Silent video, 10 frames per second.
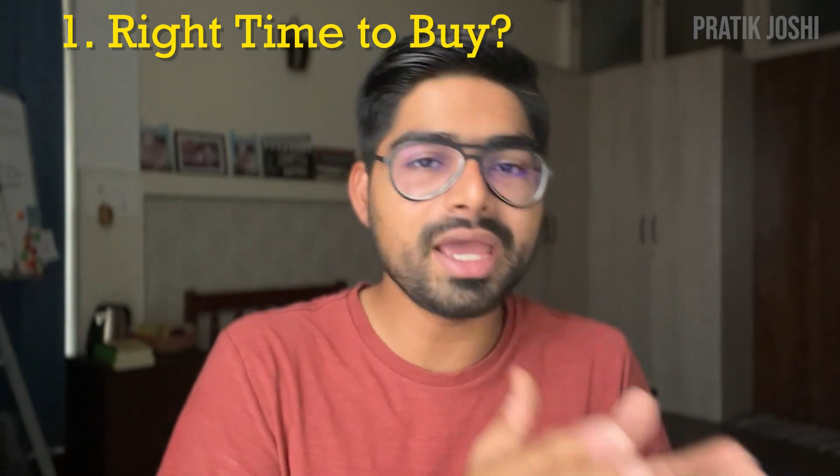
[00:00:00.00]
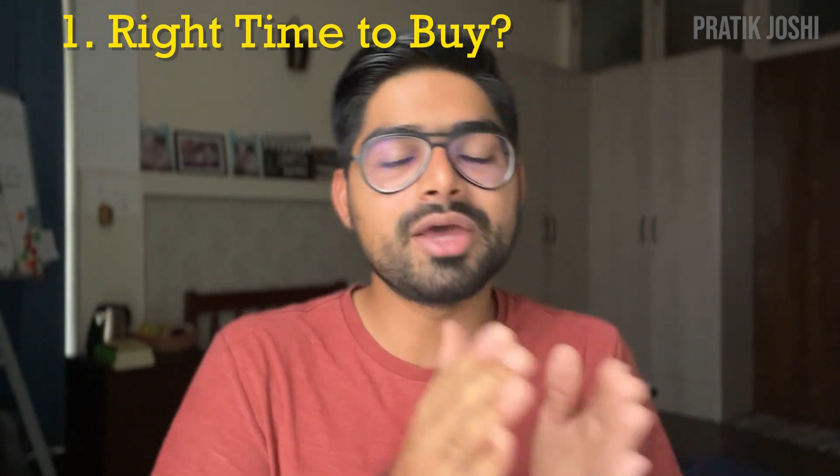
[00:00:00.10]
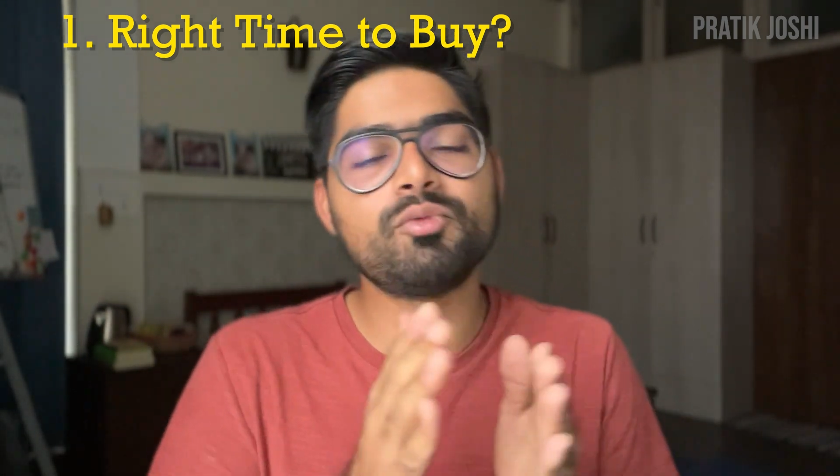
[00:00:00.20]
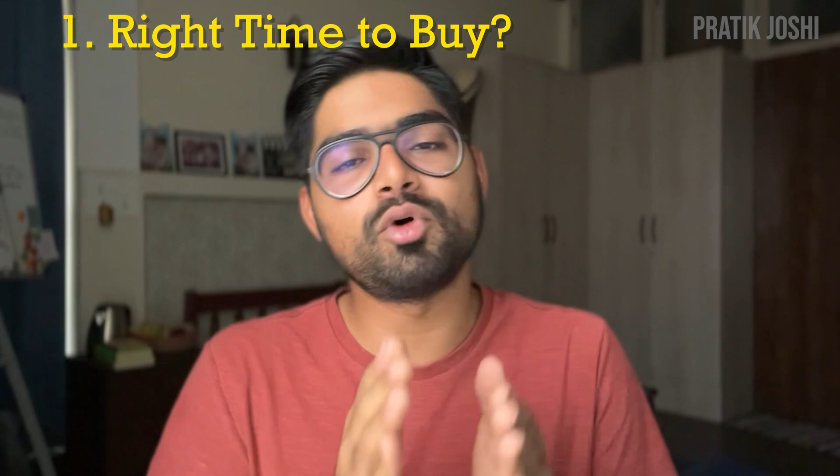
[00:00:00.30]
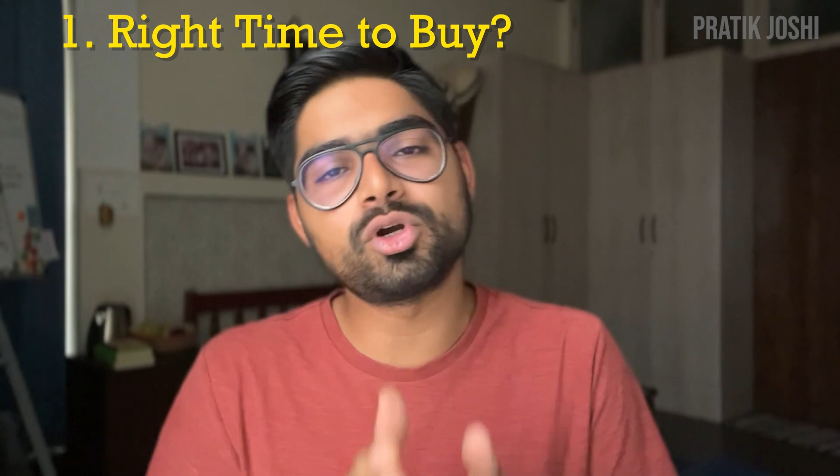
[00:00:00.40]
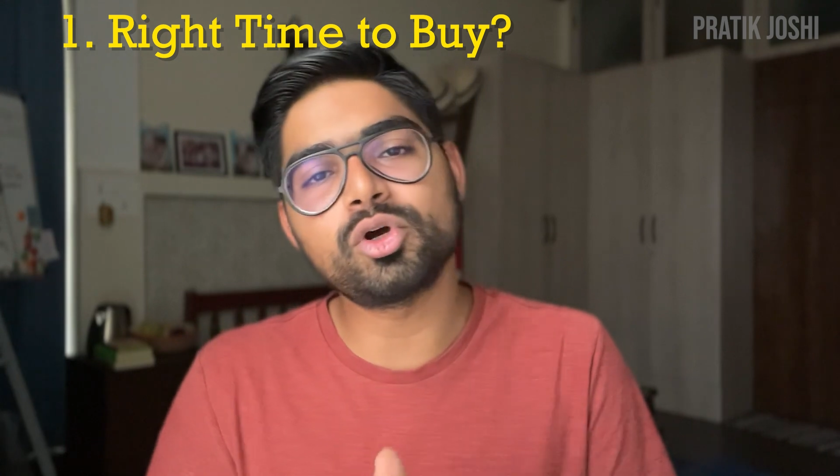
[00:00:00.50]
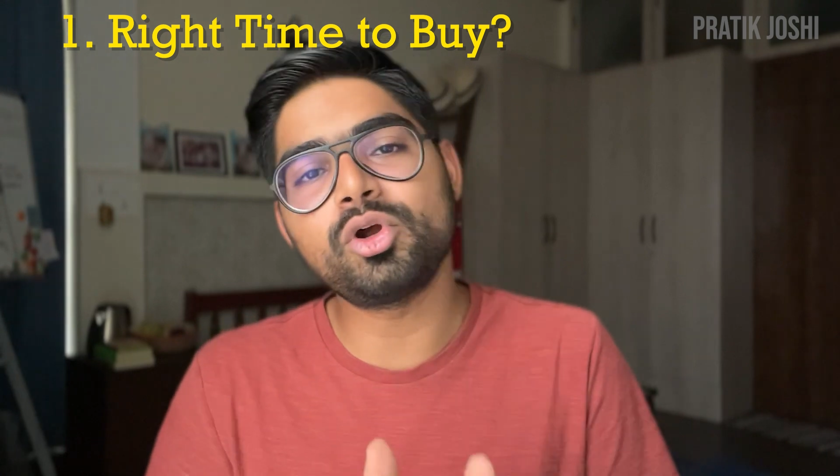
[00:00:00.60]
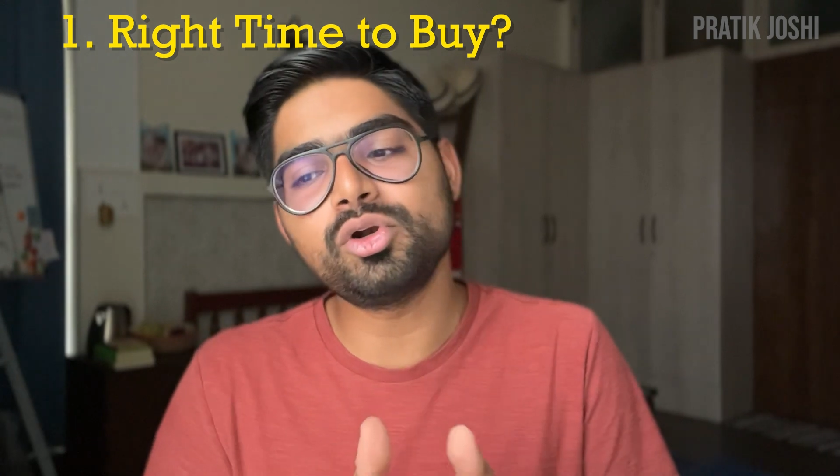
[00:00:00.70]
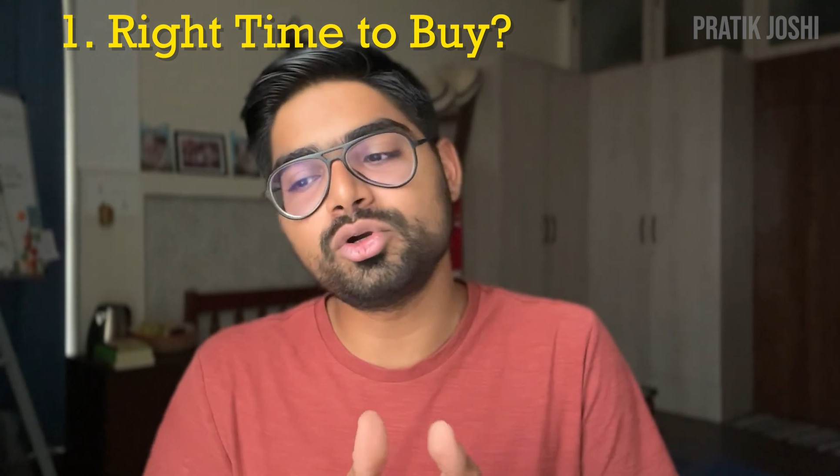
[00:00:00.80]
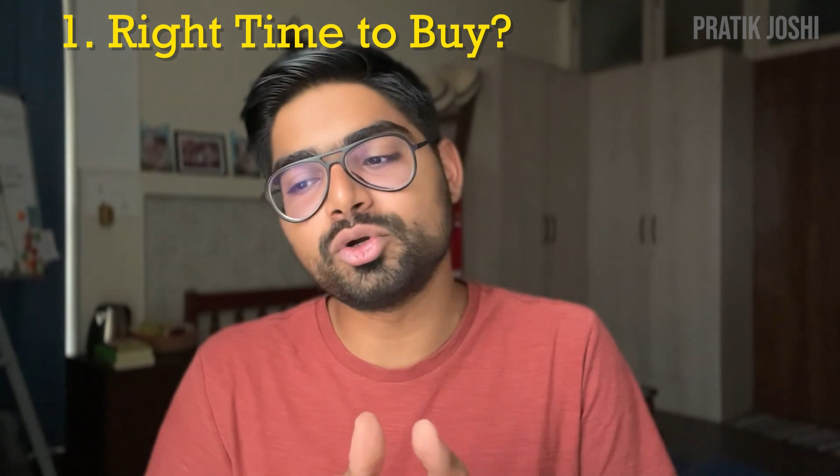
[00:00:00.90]
and what all
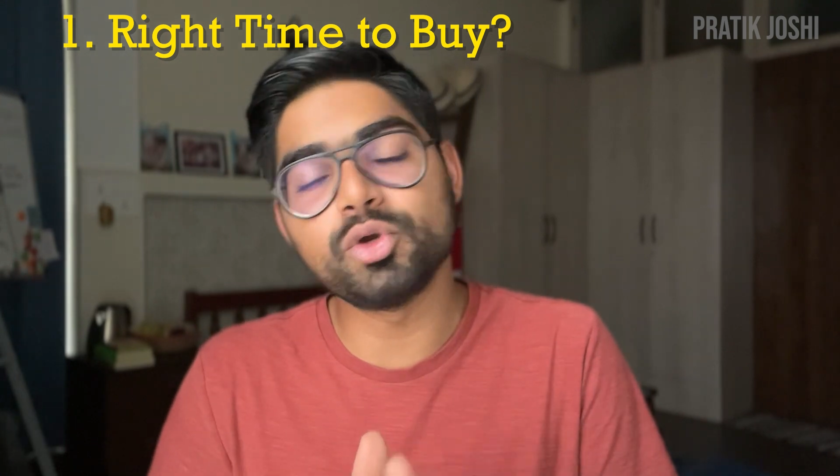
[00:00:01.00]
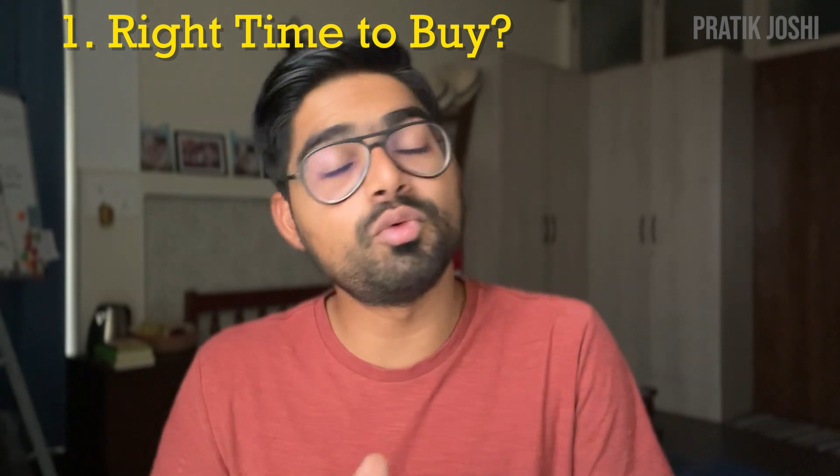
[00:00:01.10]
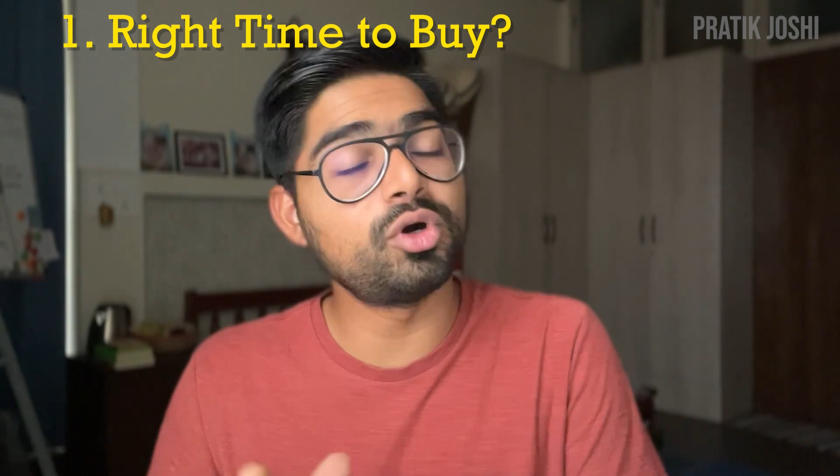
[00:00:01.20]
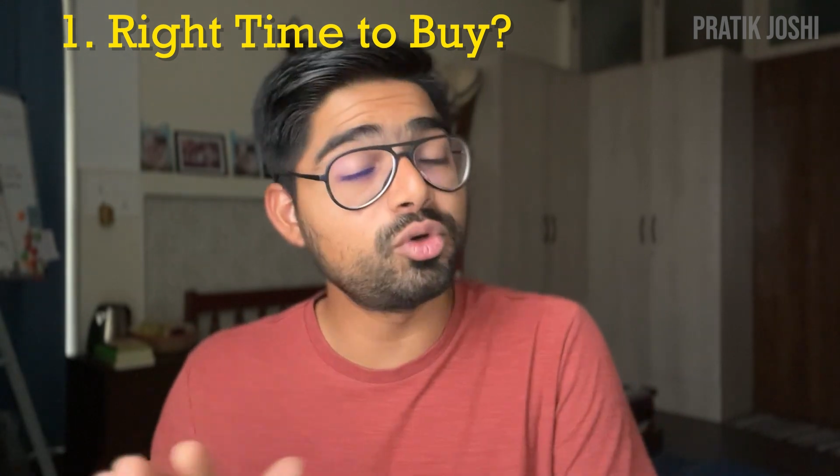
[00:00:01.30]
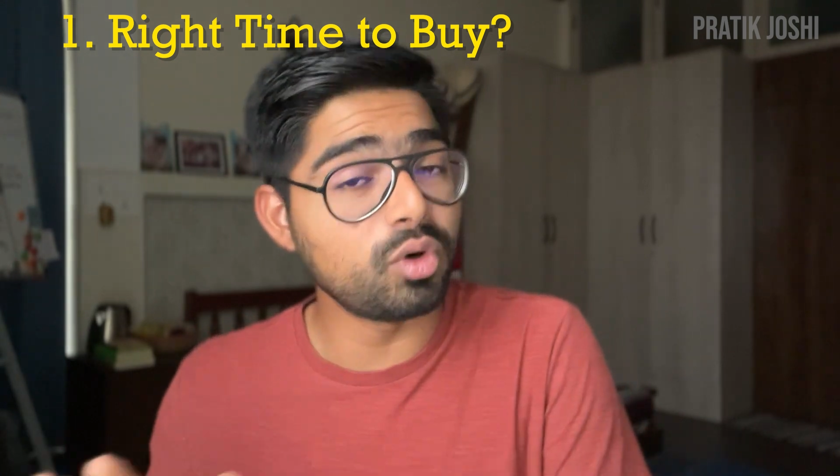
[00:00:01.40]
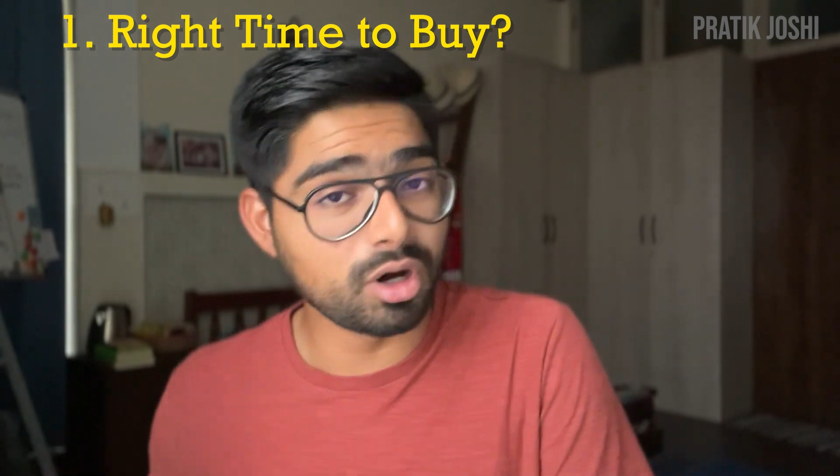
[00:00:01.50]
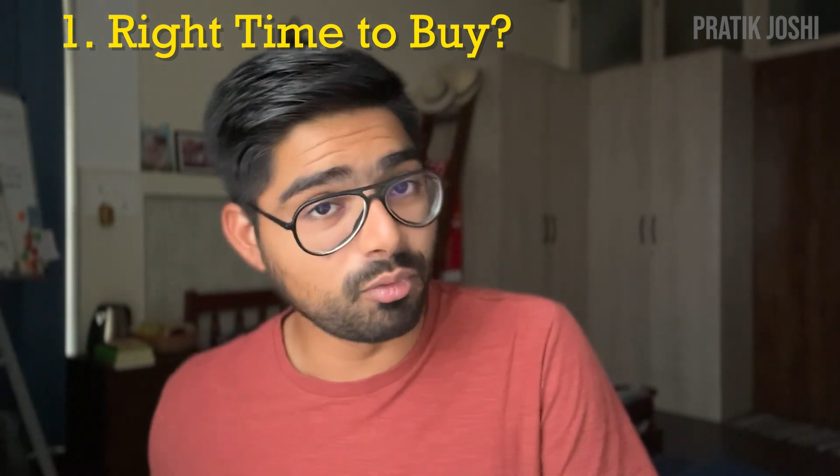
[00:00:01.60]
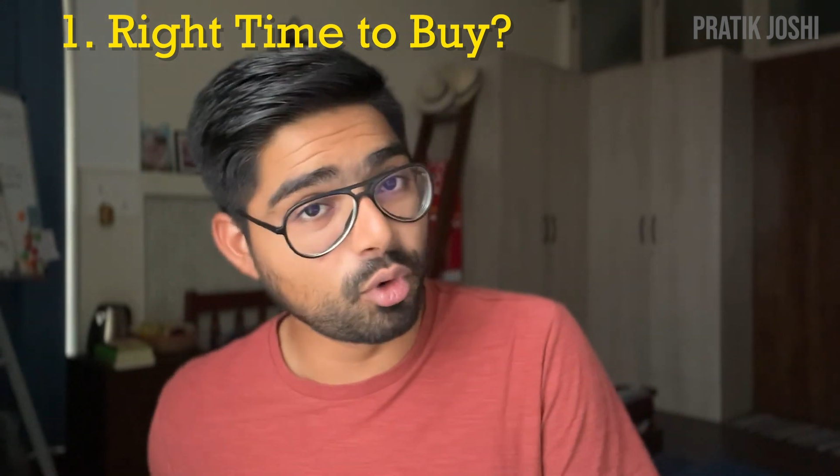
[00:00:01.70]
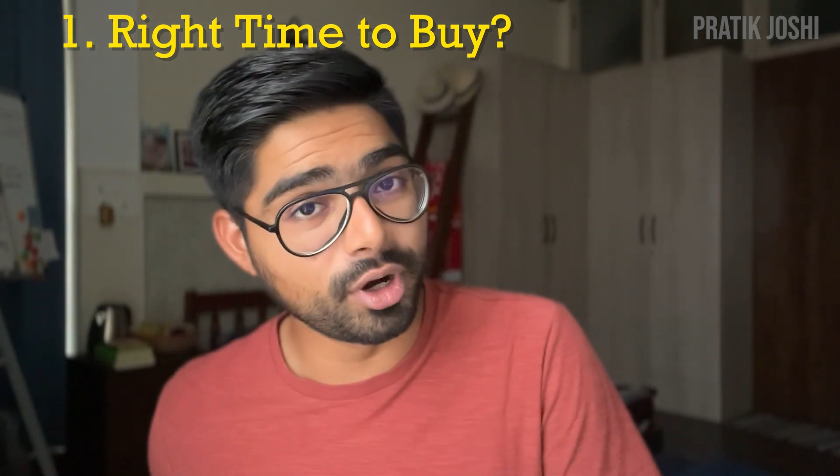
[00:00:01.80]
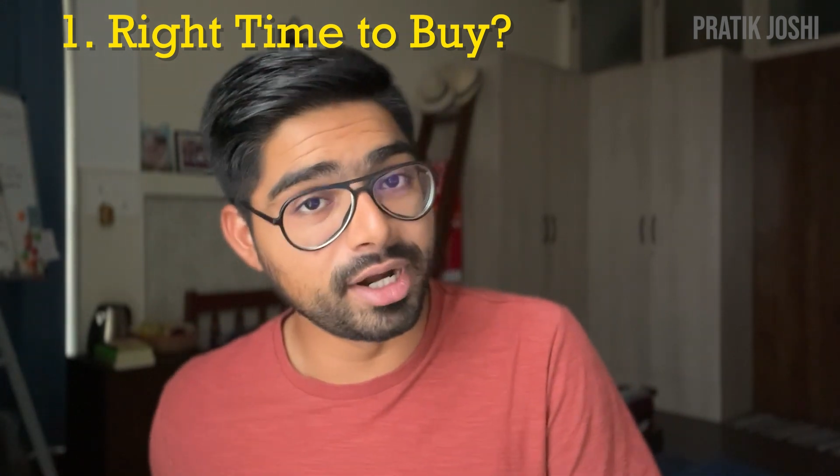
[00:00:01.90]
do you want to
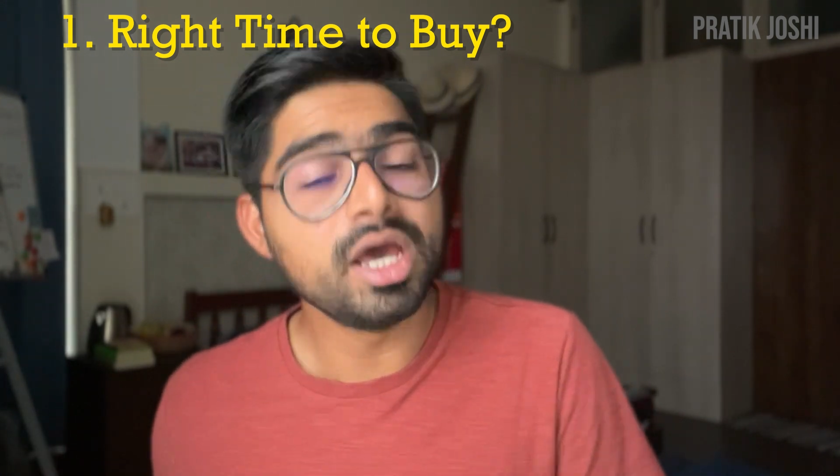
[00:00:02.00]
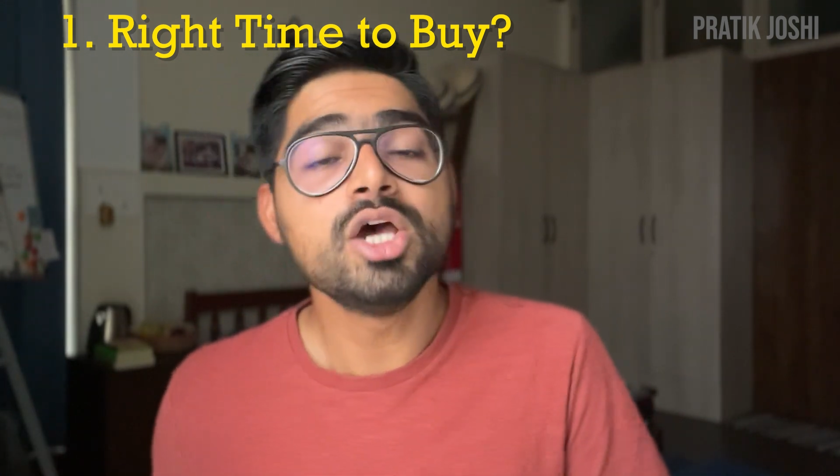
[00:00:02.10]
avoid